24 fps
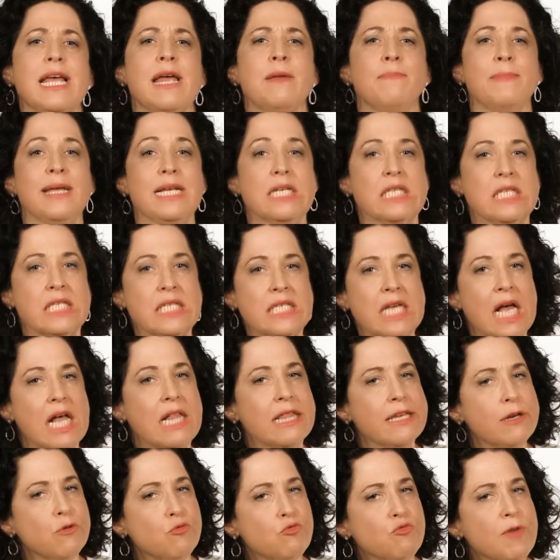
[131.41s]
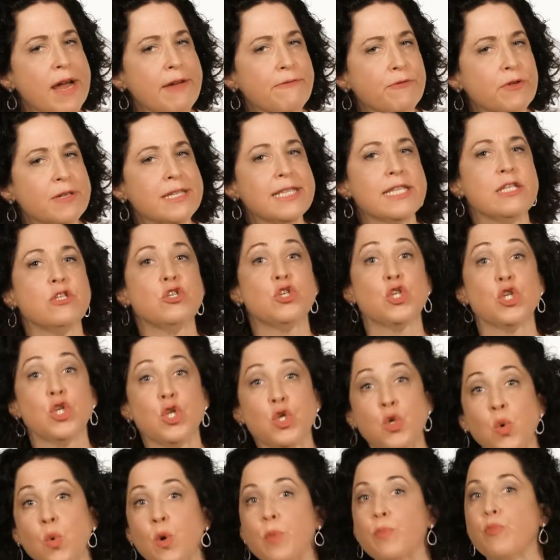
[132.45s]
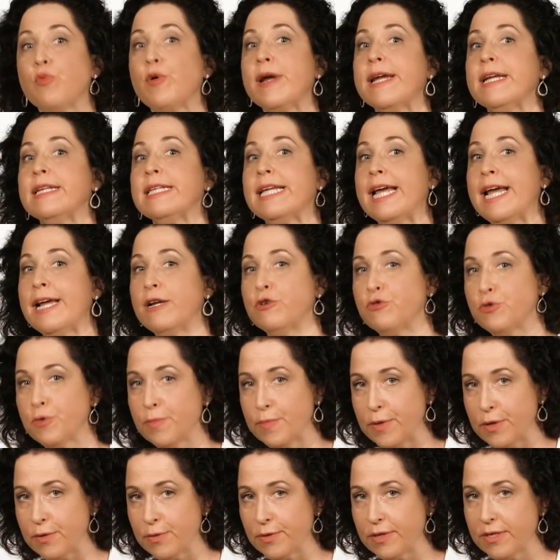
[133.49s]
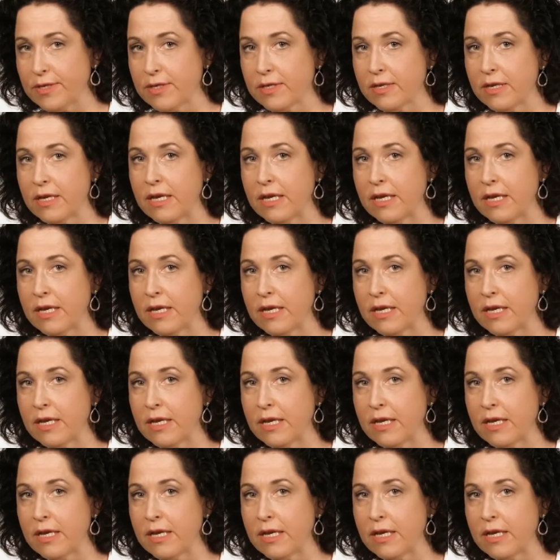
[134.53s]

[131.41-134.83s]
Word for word: and makes solid references to your brand attributes.